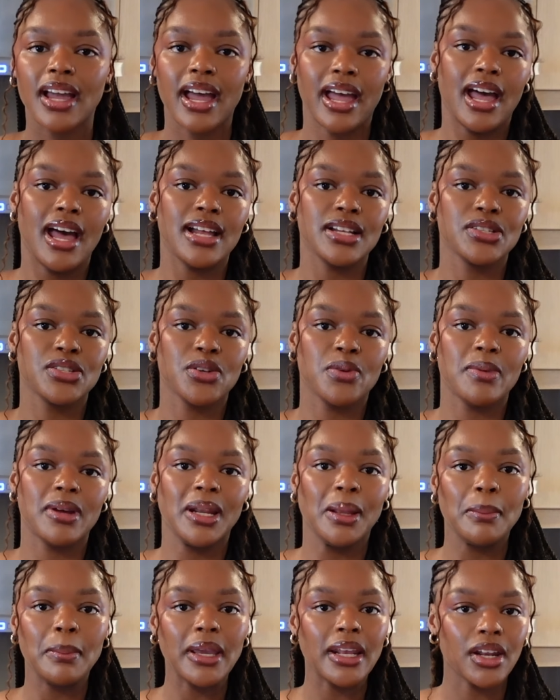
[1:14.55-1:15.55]
I had so
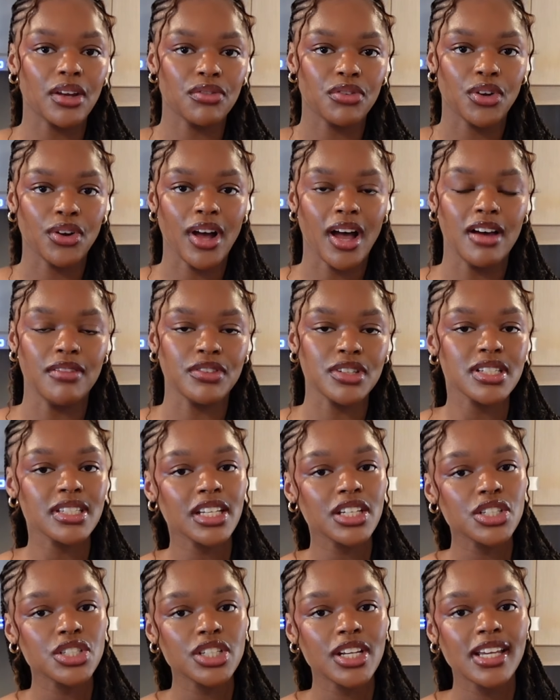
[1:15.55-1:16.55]
many meaningful
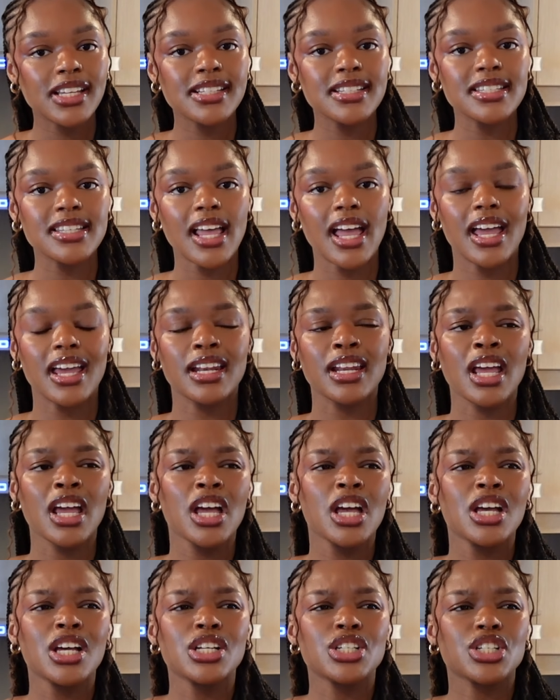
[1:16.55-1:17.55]
conversations and
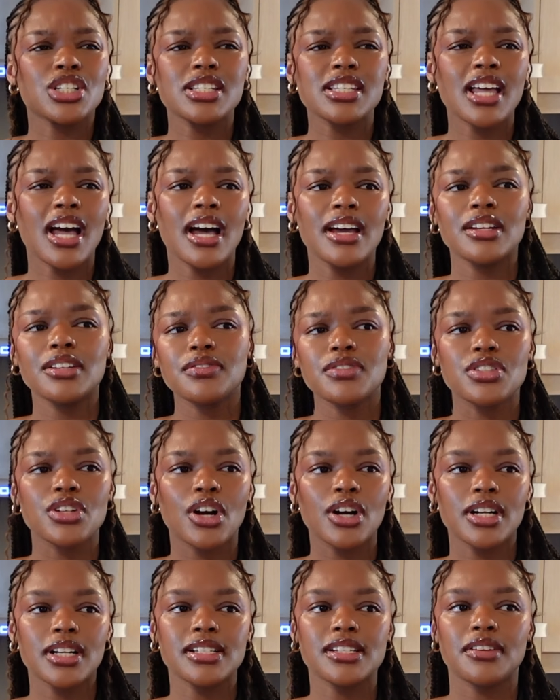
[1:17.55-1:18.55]
just kind of
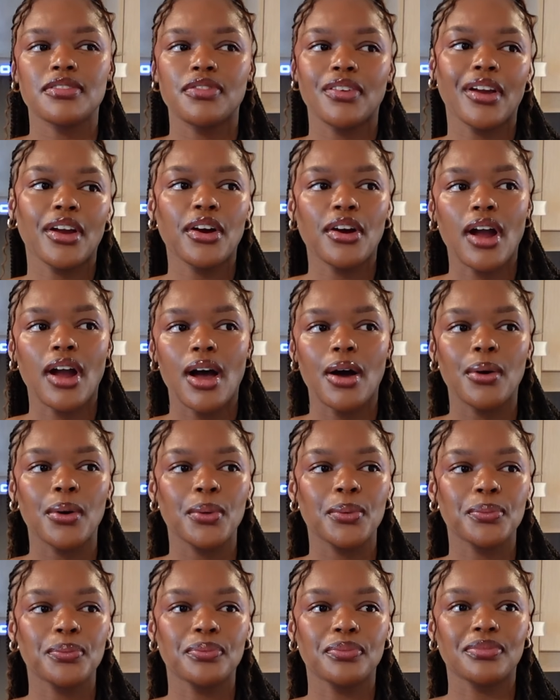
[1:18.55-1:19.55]
started to figure out